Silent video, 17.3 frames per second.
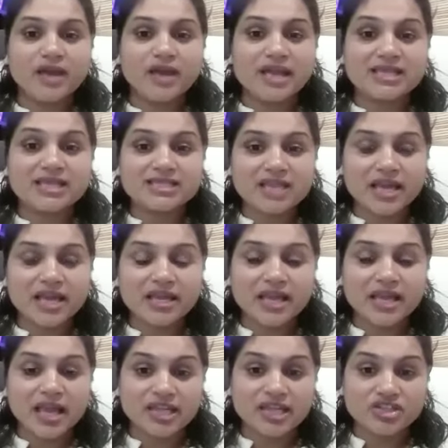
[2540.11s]

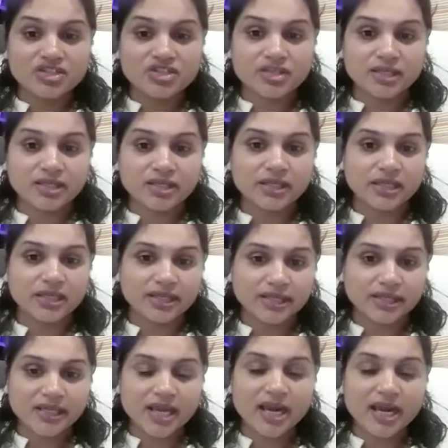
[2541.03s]

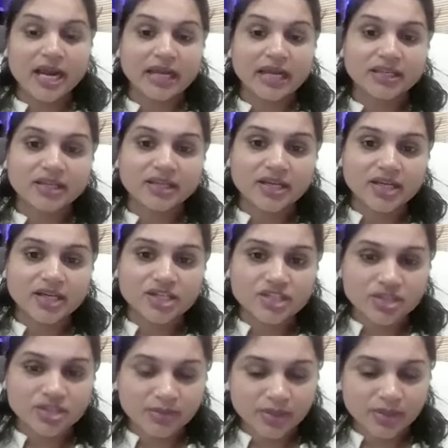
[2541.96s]

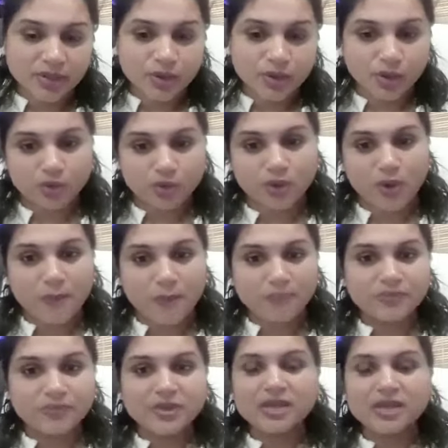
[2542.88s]
siheindia@gmail.com,
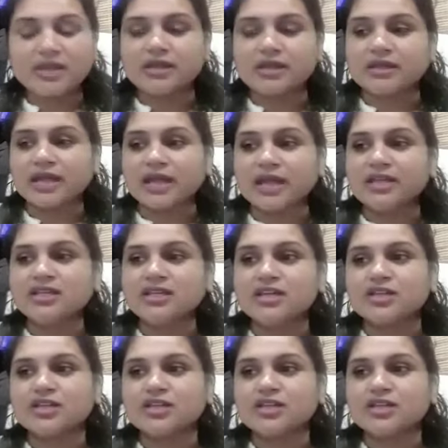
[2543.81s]
right?